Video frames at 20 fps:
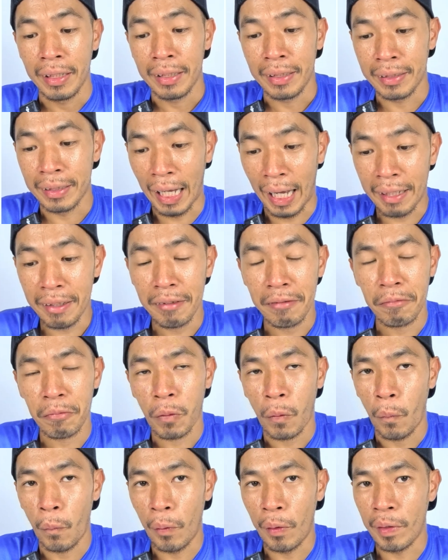
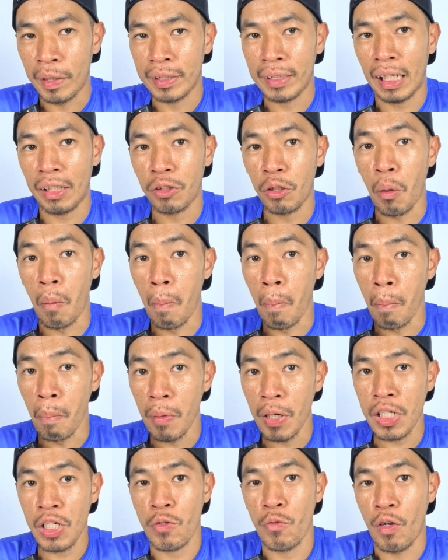then we will start to
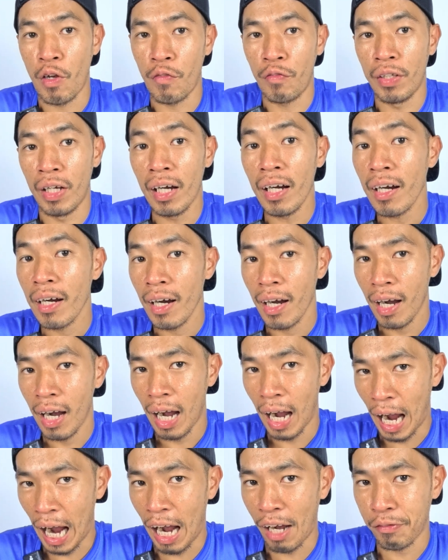merge with the
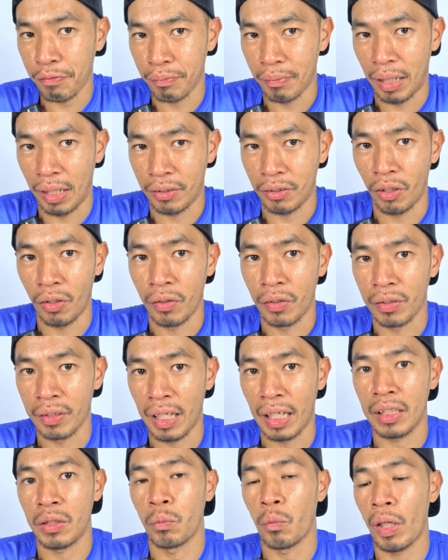half marathon.
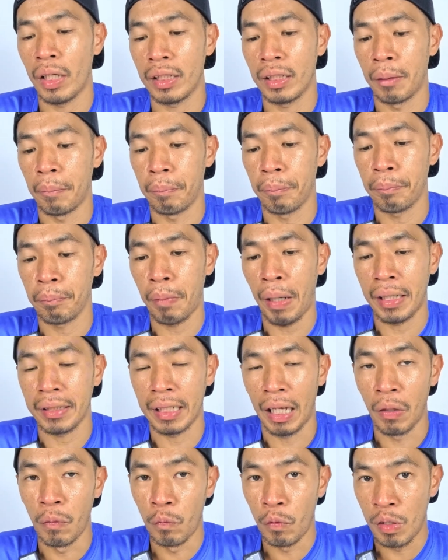That's where the part
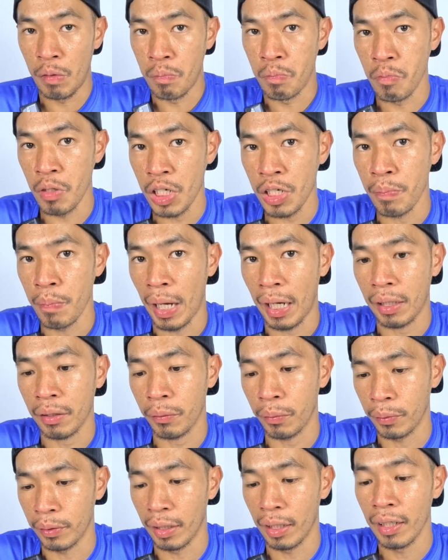that we merge back
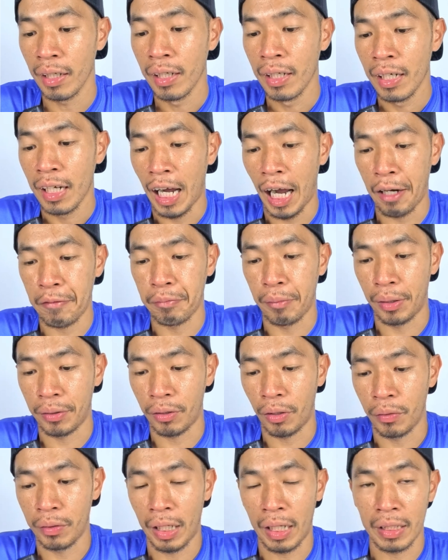to the half
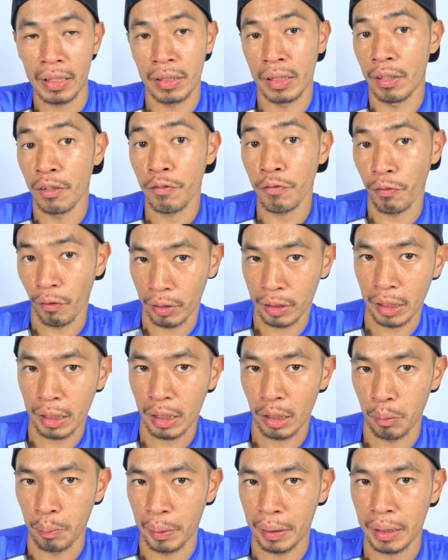marathon, that is the
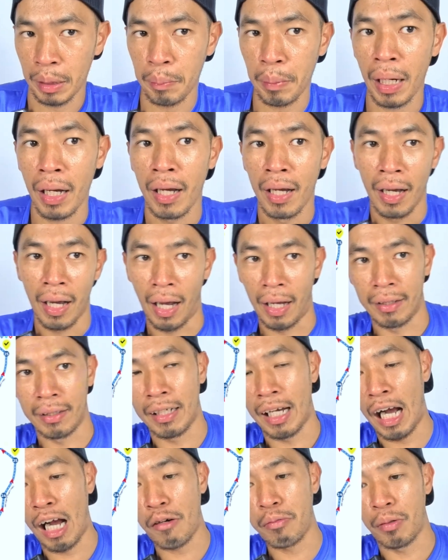40km mark, and the
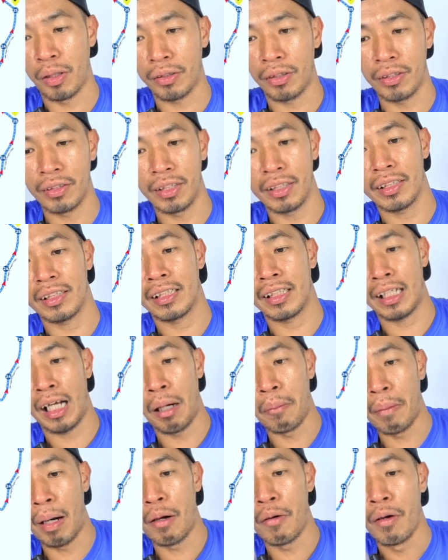half marathon just
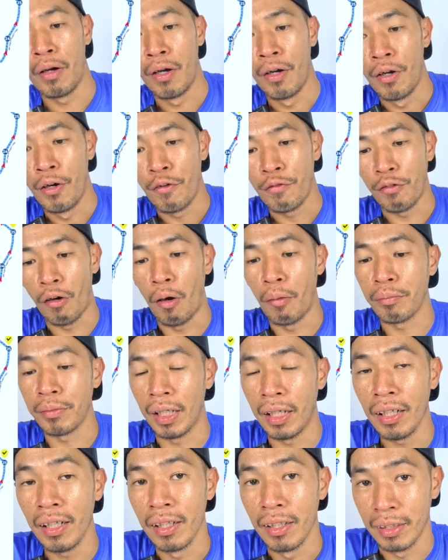come out from
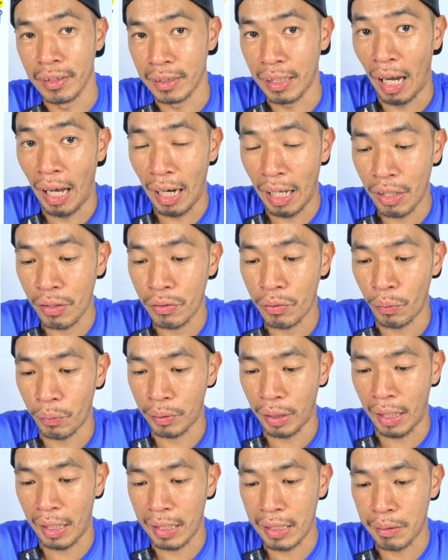the Jalan
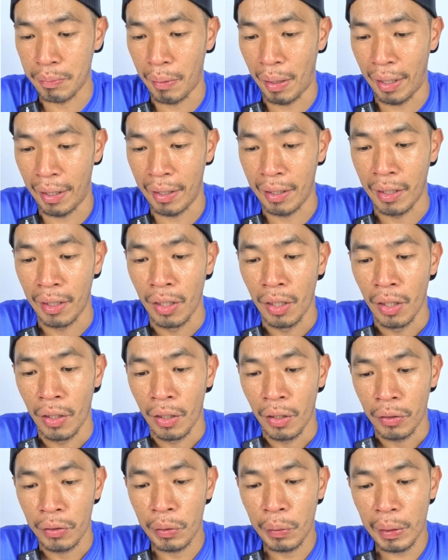Sultan Ismail.
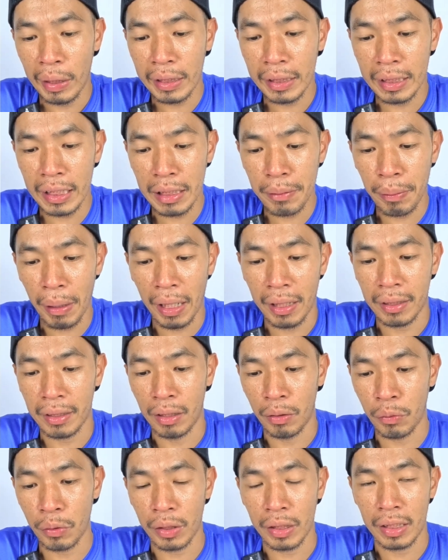During this part,
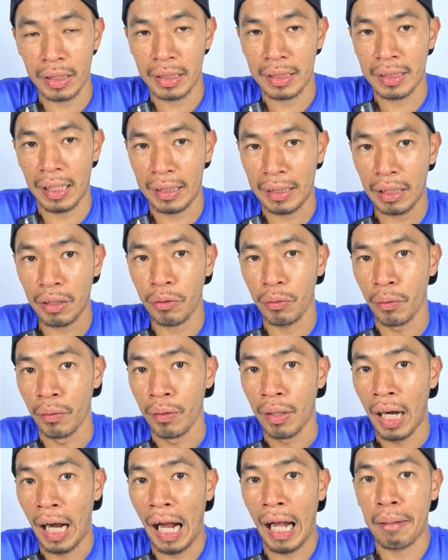the route is starting to
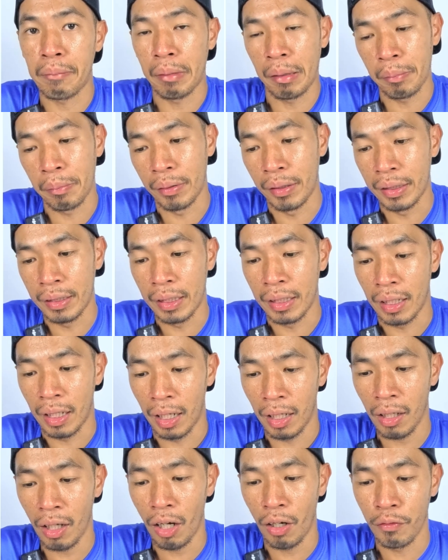hype up already.
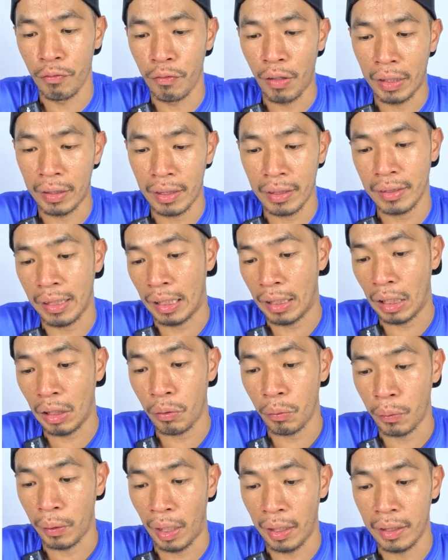A lot of runners starting
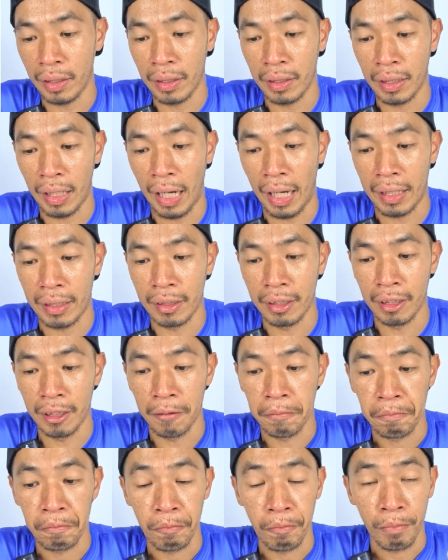to gather at
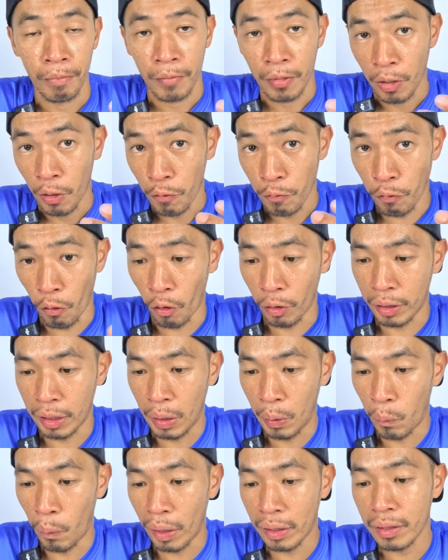the
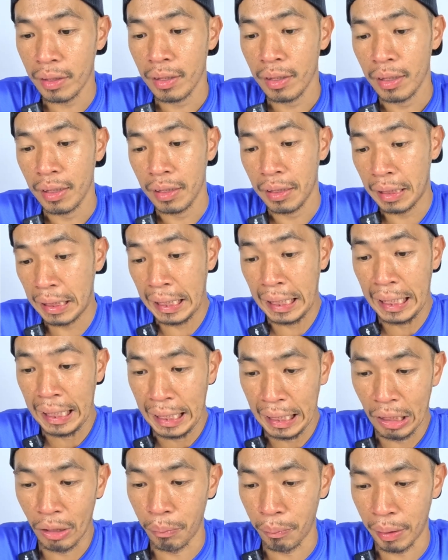
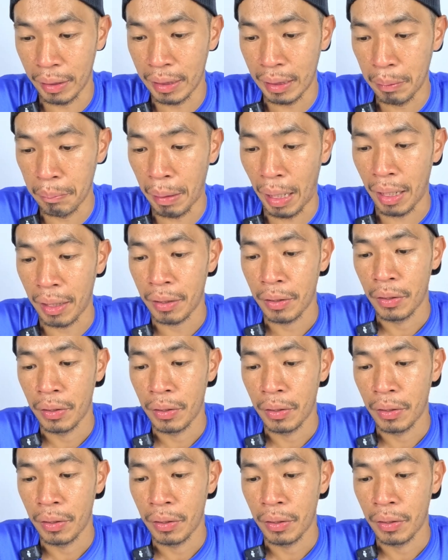41km mark.